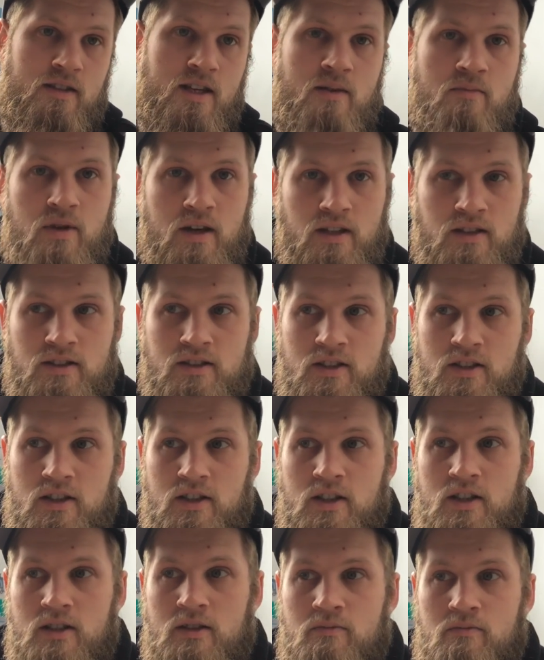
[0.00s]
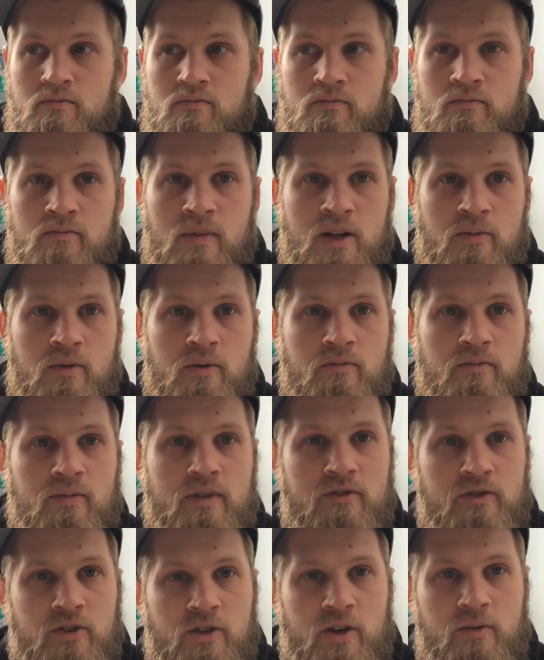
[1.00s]
keep it to the minimum,
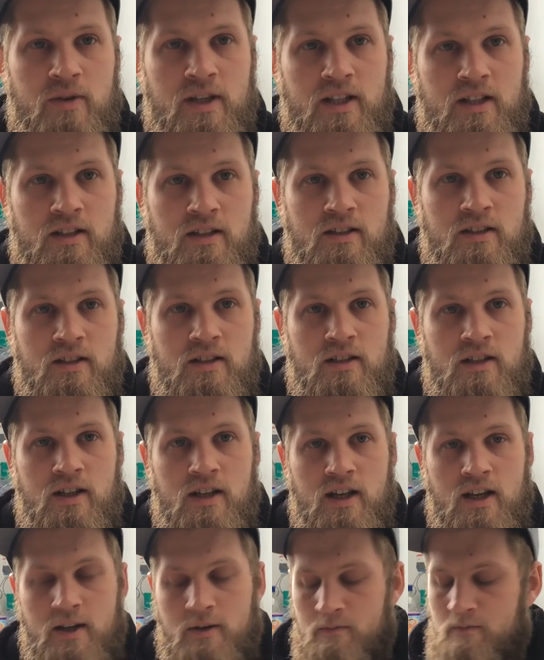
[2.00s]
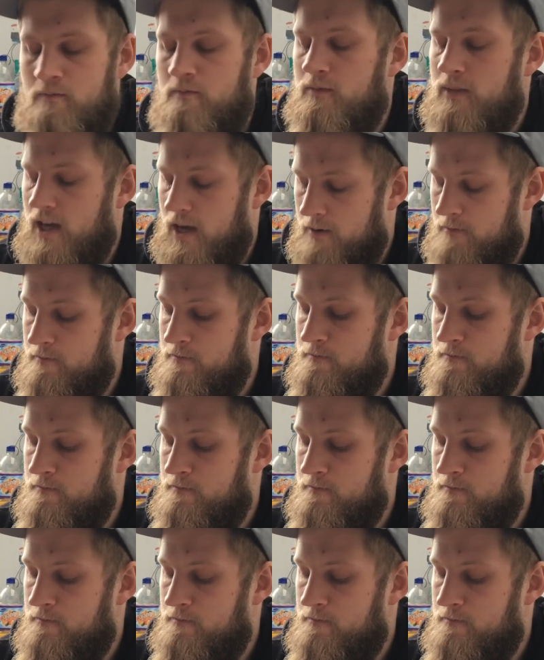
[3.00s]
if you know what I mean. Yes. Um, yeah. yeah.